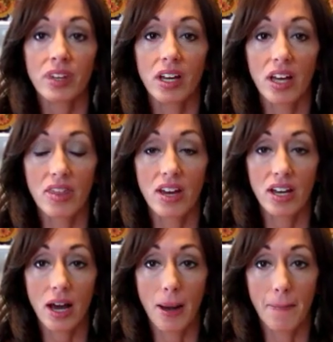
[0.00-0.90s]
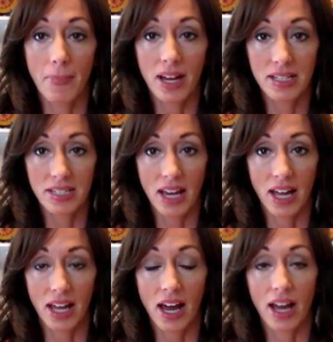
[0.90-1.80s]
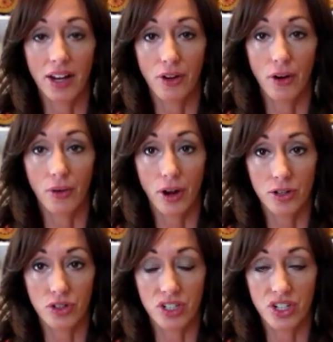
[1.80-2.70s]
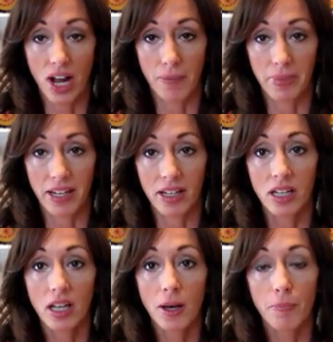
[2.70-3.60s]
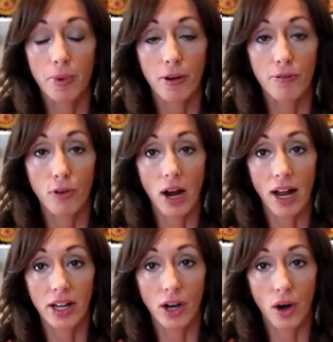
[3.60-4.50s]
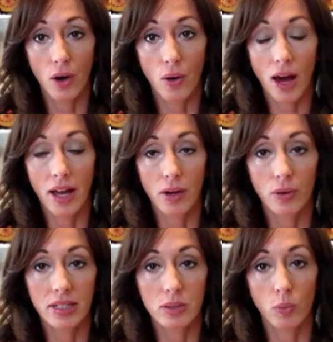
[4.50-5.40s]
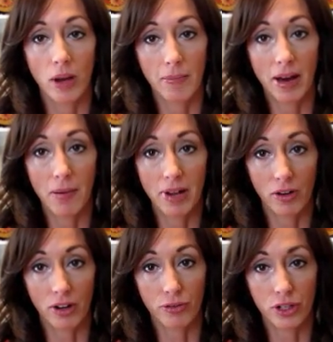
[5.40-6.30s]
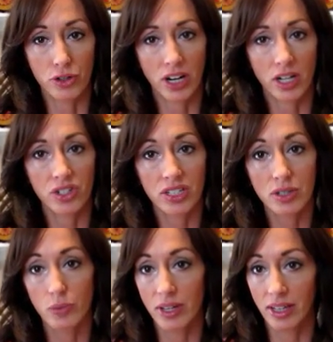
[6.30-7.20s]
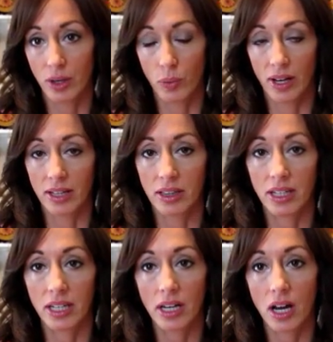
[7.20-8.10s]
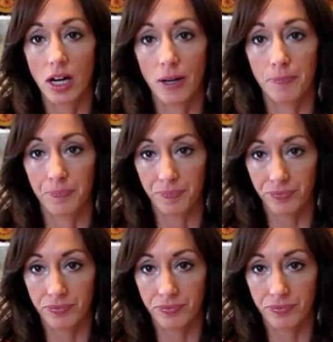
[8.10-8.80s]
And then on Monday, I go grocery shopping. Before I go, I always wipe out my refrigerator just really quickly um,